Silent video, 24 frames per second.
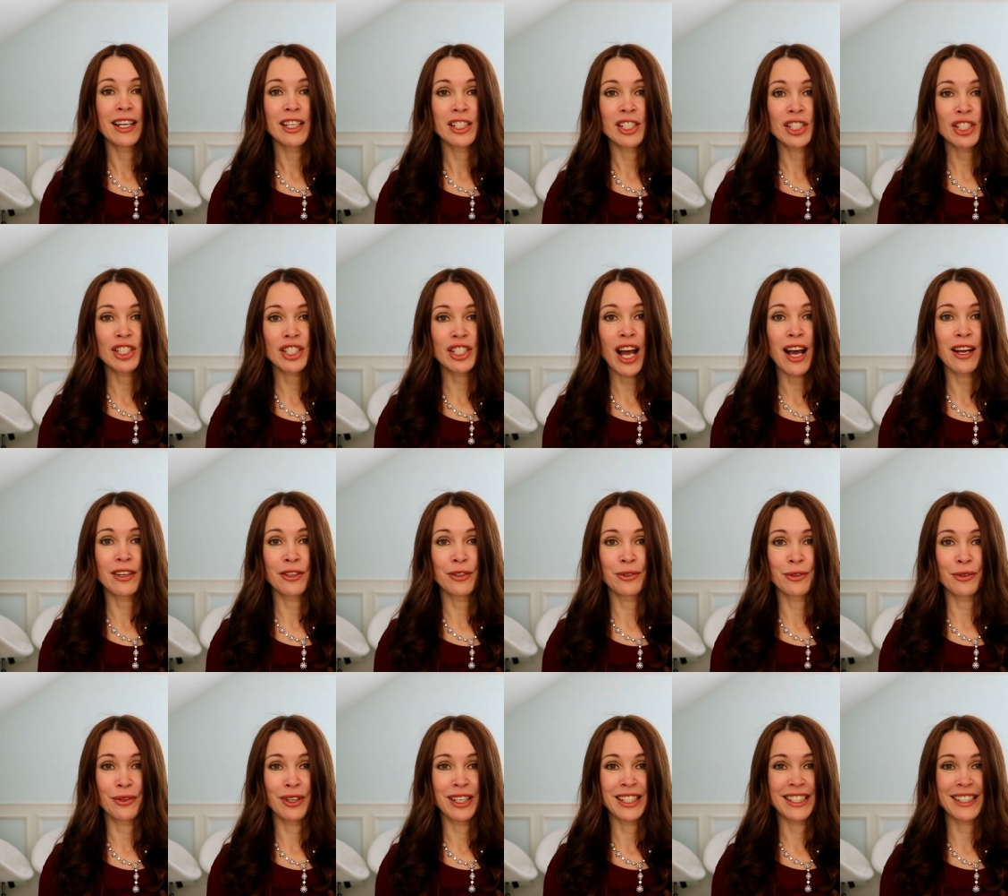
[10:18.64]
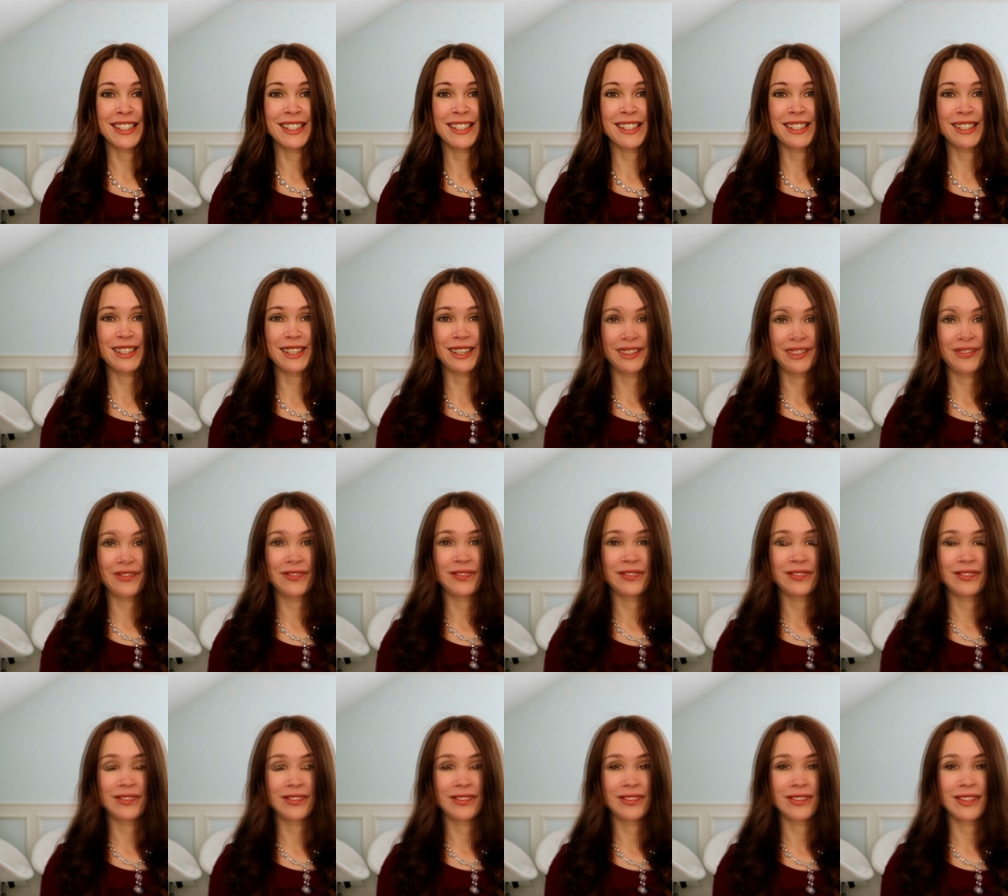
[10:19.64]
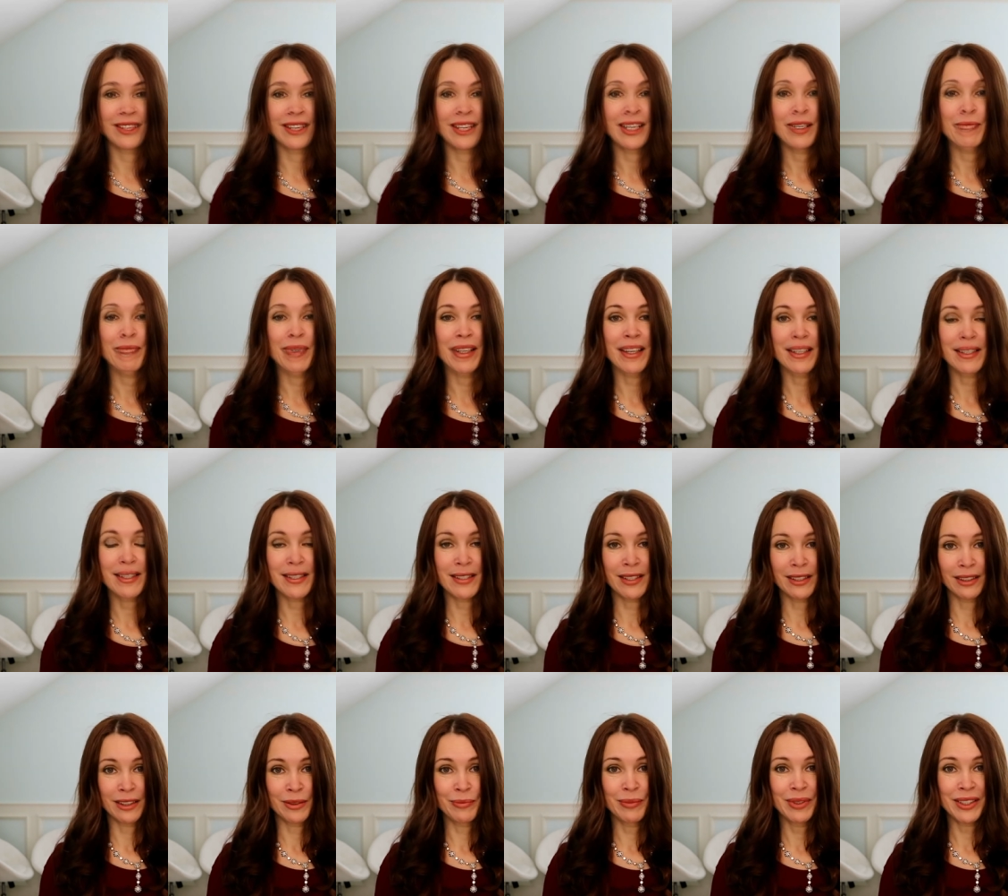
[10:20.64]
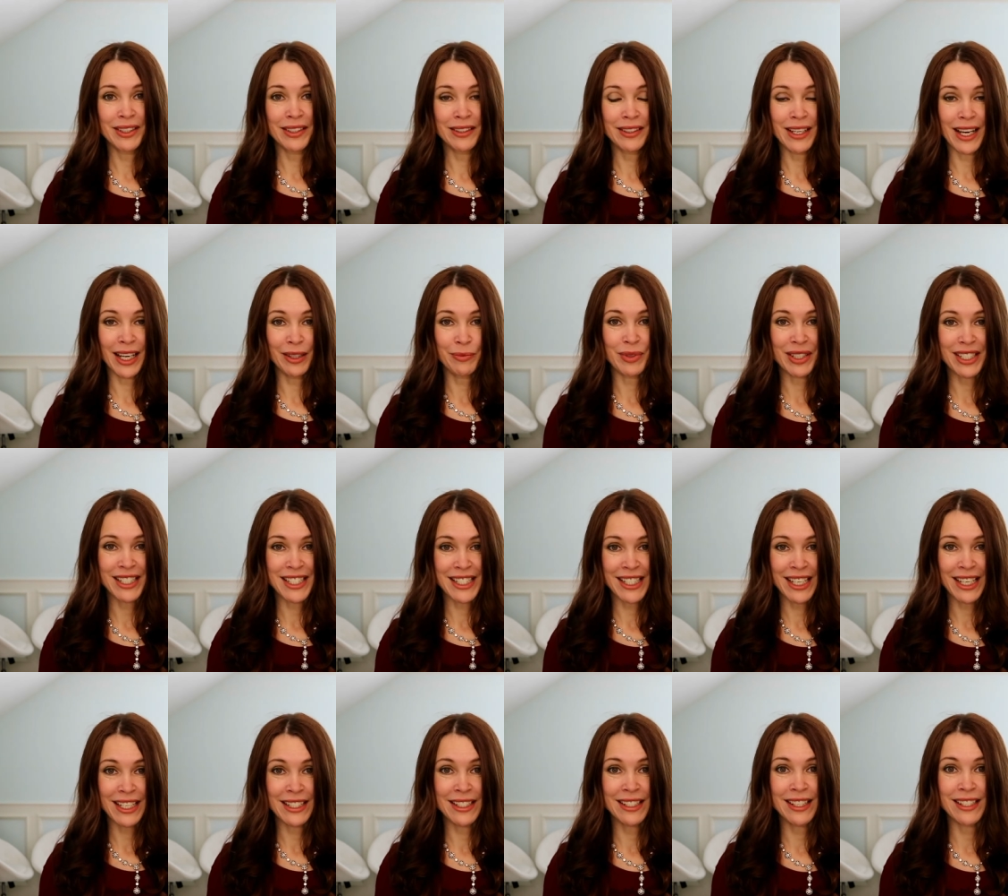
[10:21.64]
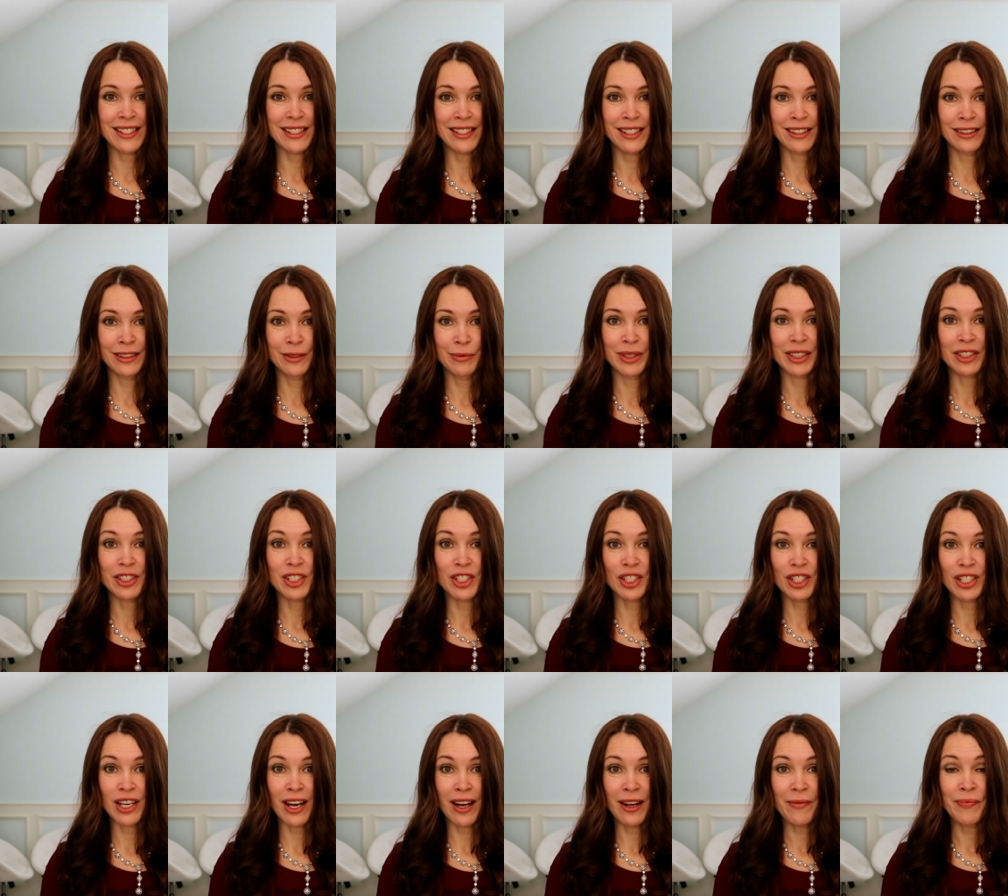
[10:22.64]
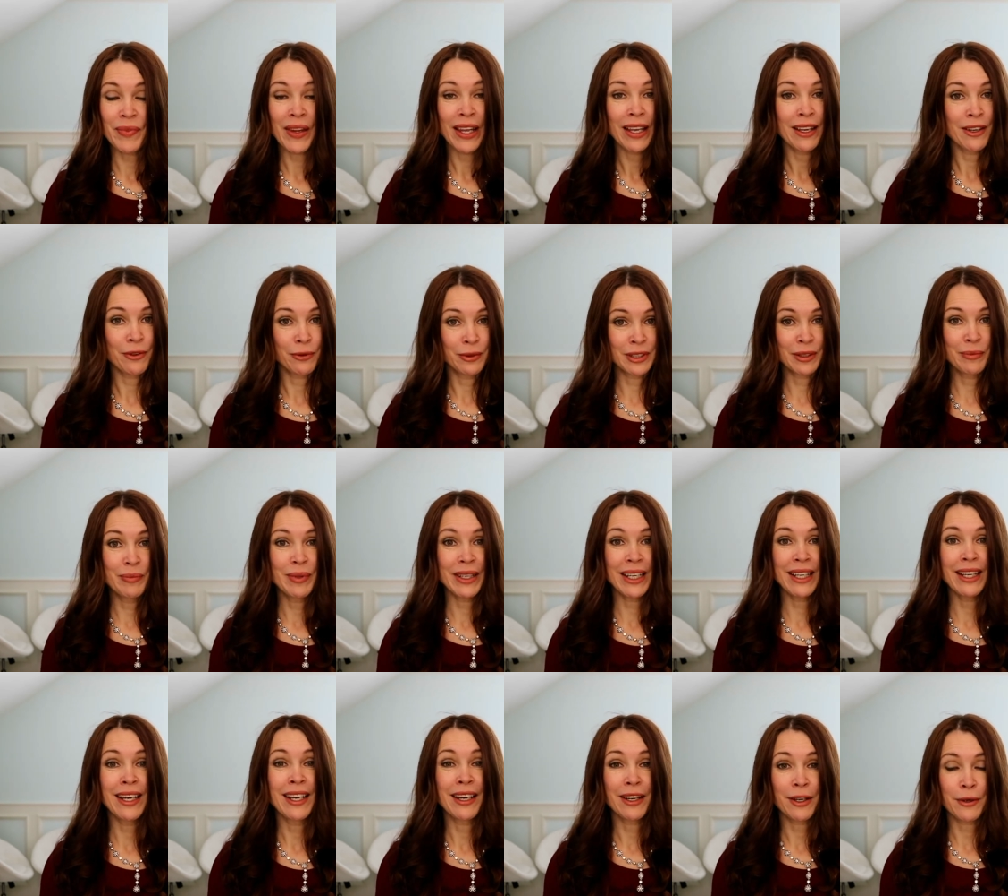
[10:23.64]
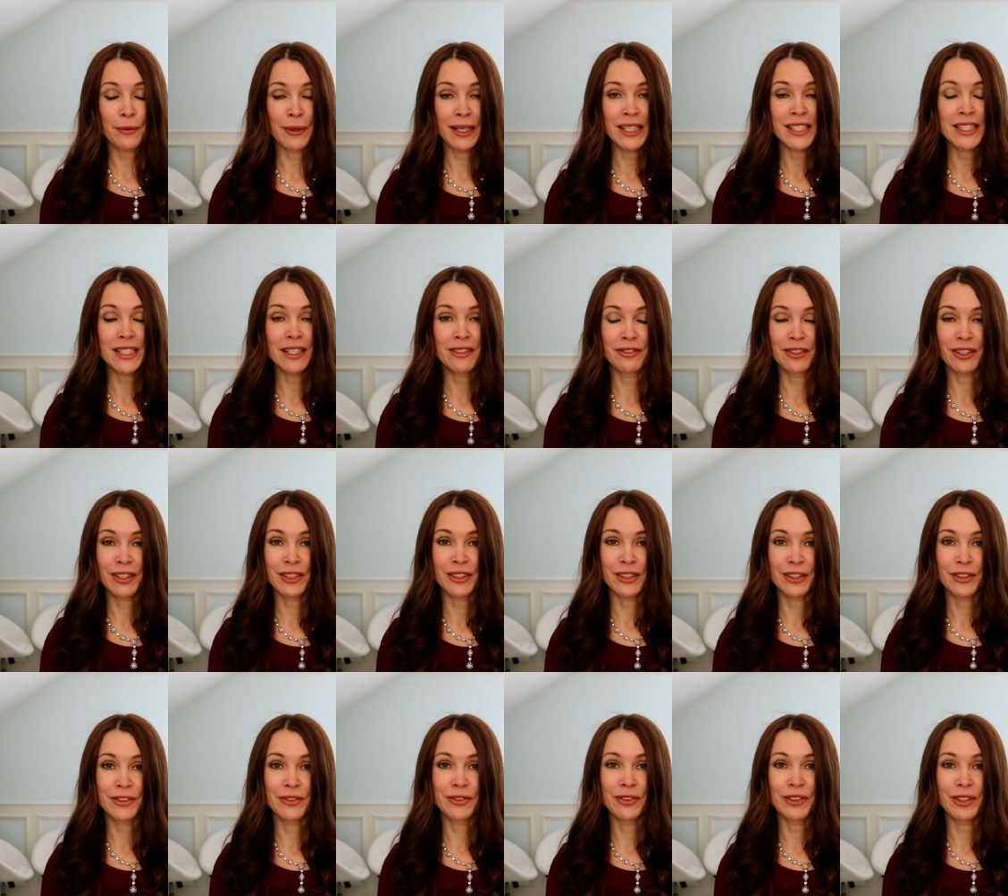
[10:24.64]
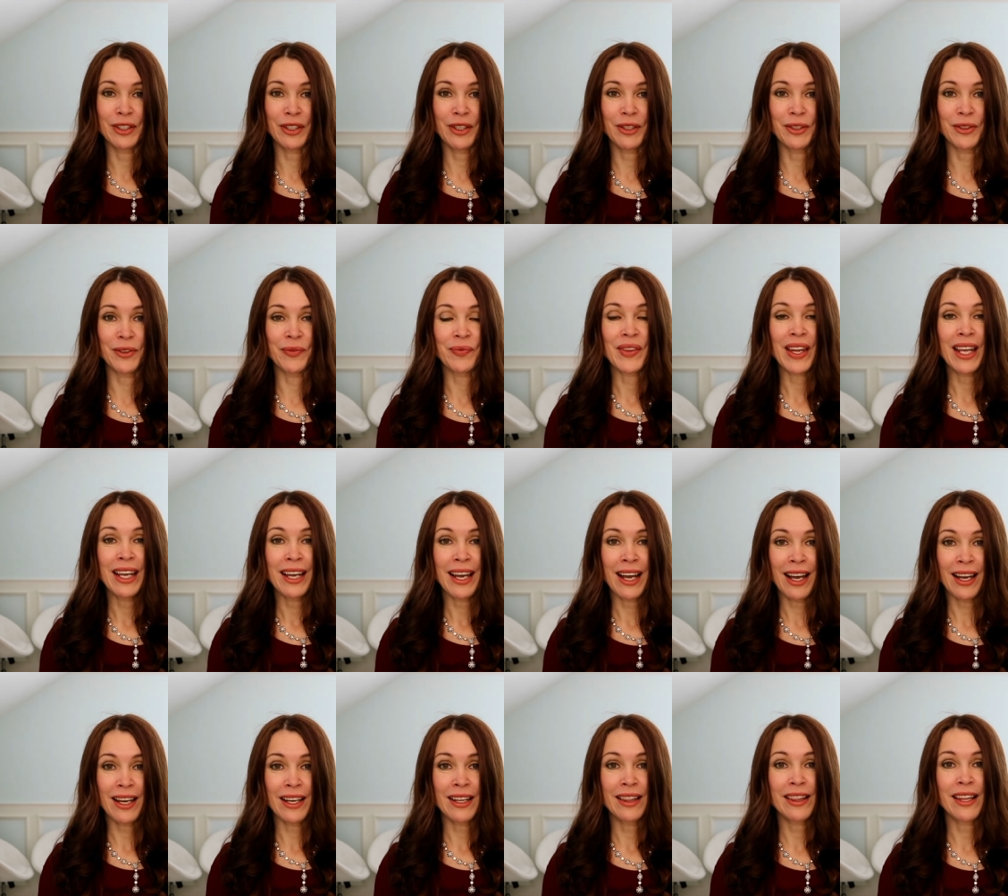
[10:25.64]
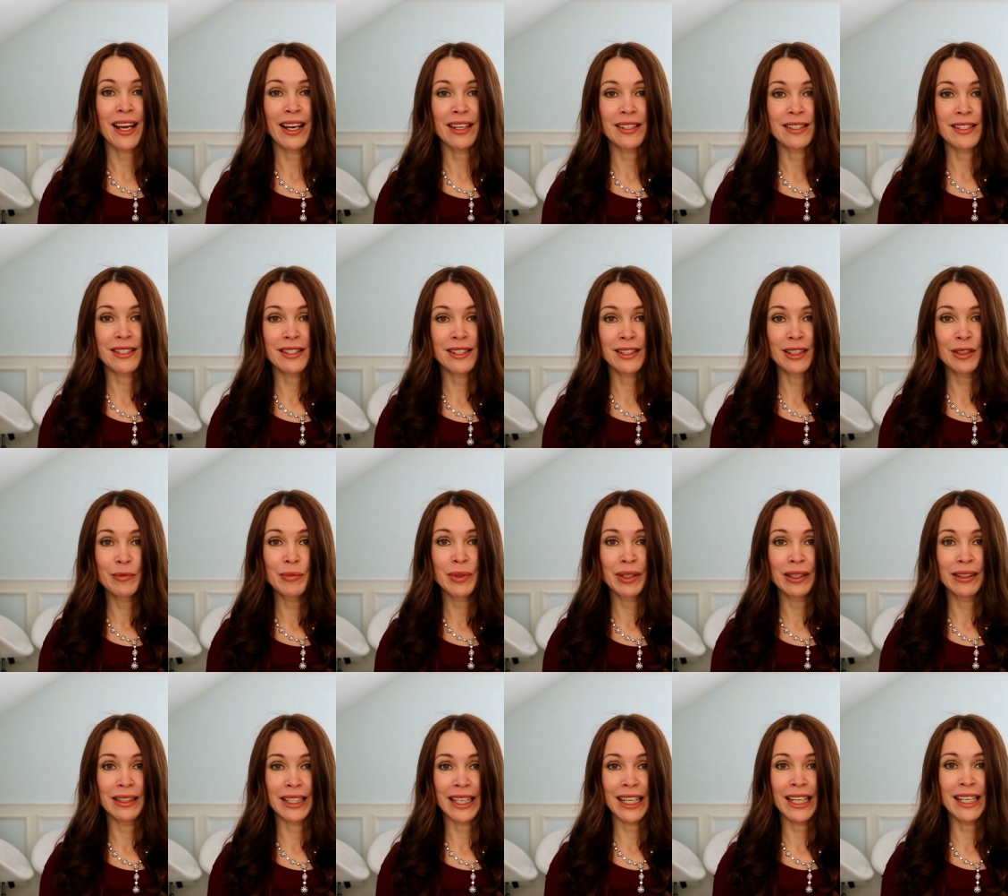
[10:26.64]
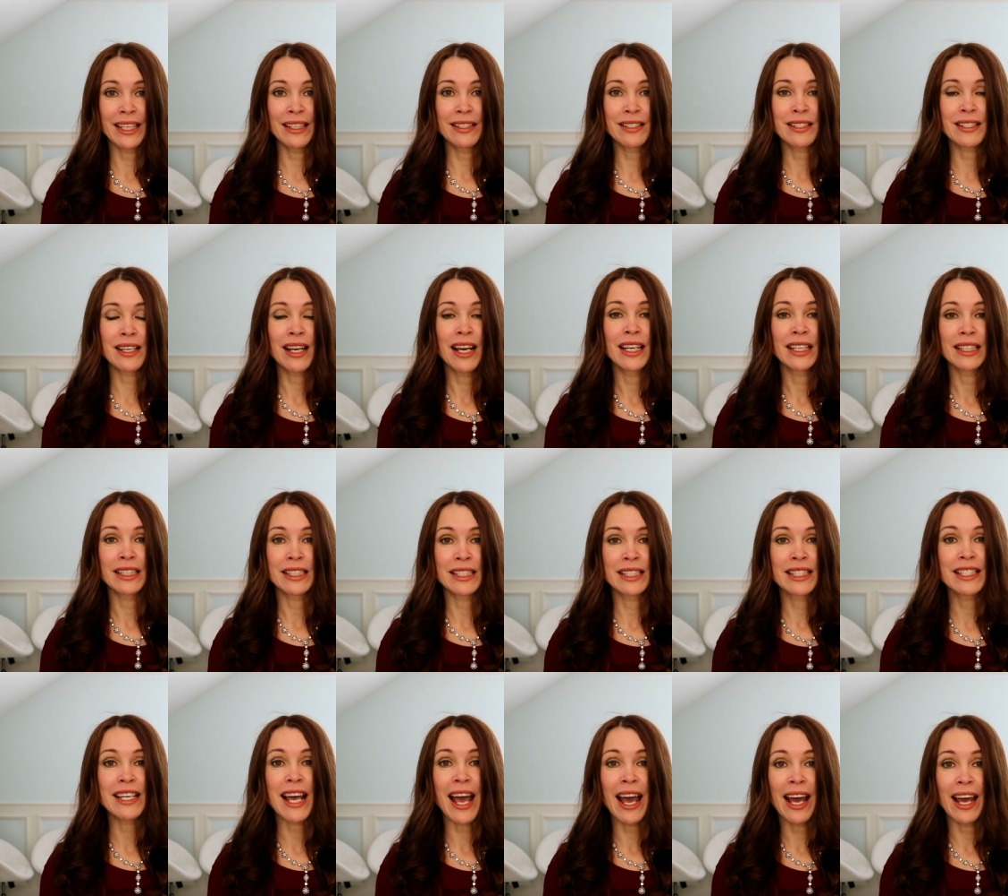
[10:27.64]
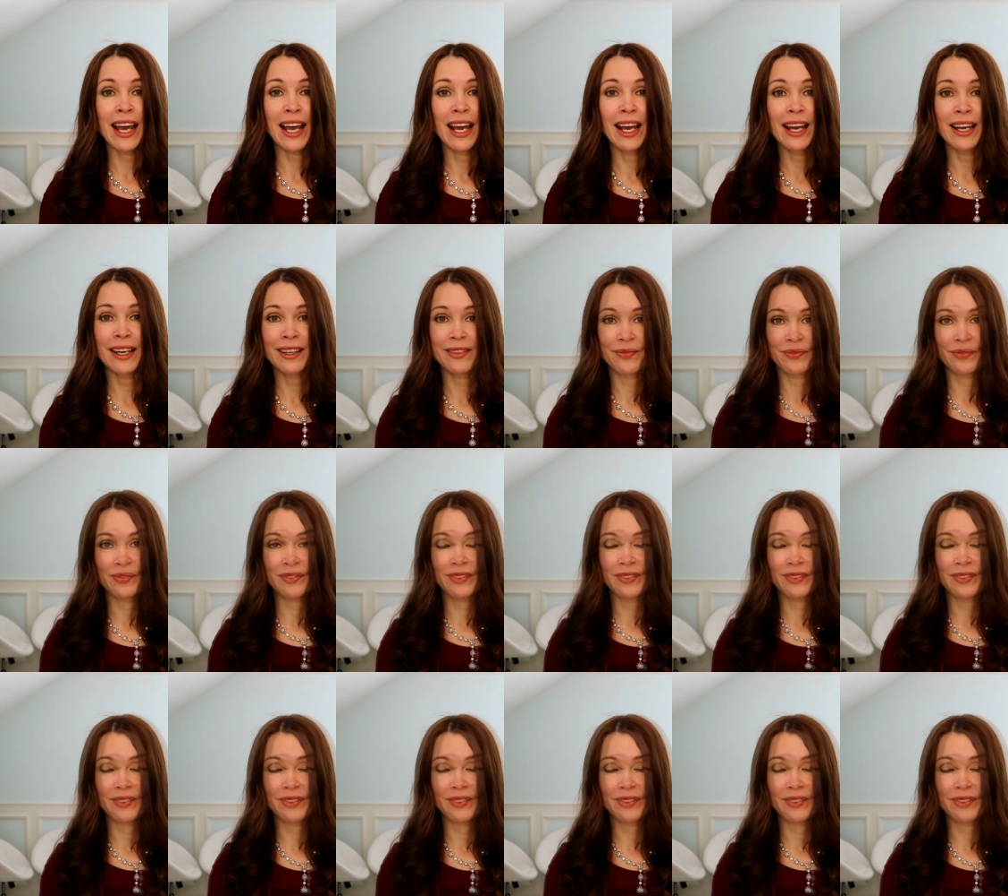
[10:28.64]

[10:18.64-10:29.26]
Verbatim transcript: shanos. But the syllable that precedes the syllable sha will be quite difficult for you. And that syllable is de.